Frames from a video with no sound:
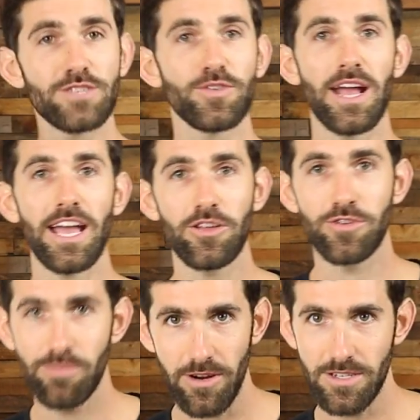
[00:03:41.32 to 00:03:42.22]
for
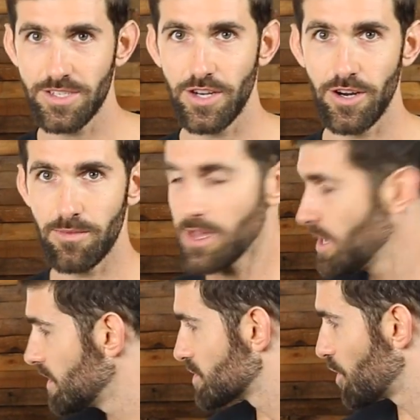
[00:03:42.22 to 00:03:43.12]
elderberry syrup.
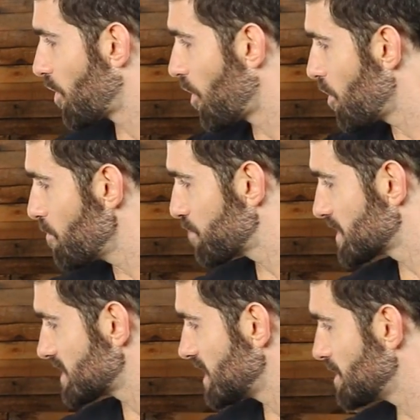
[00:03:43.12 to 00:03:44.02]
So
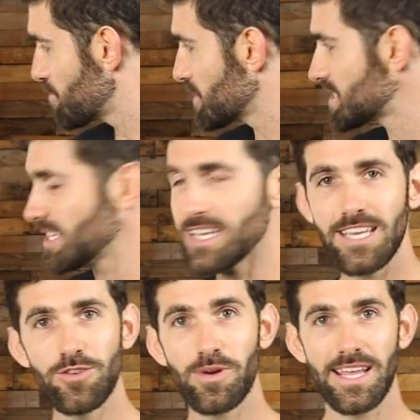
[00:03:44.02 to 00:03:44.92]

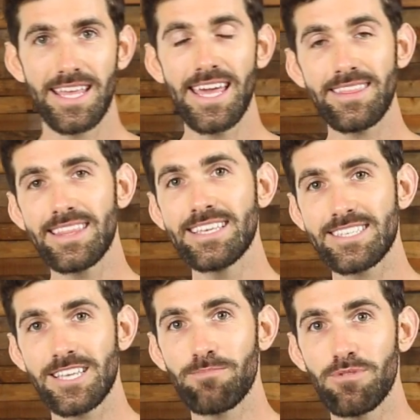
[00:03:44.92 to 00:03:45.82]
O+E+E, you want to get these
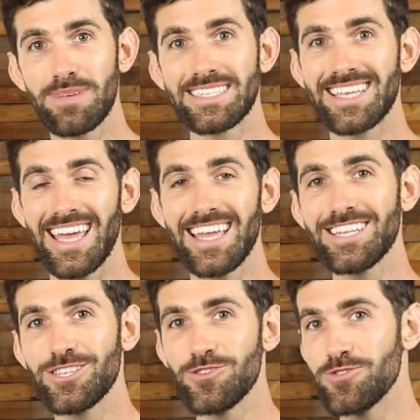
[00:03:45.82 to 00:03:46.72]
supplements
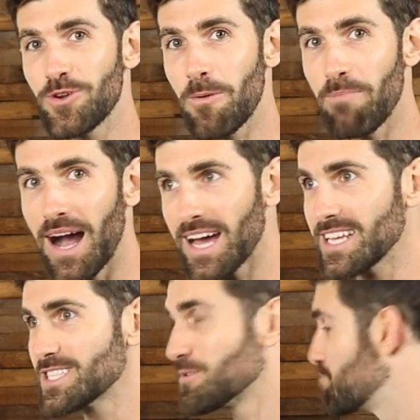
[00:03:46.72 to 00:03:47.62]
into your
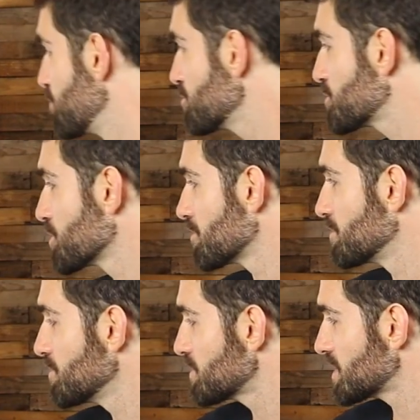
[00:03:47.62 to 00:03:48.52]
body to boost your
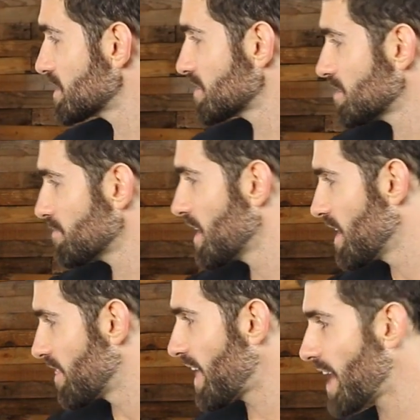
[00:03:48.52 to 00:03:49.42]
immune system.
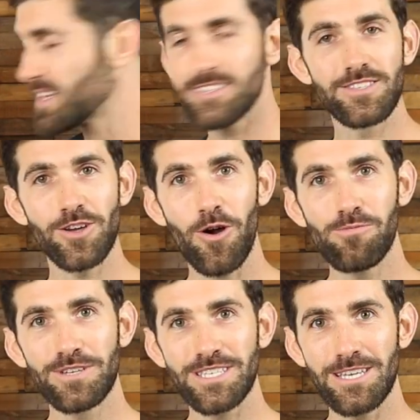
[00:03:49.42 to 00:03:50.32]
That is the
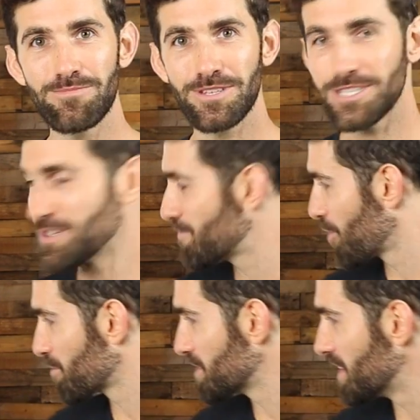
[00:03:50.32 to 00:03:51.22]
O+E+E
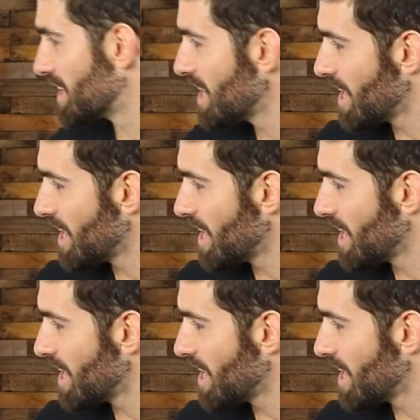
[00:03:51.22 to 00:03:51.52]
formula.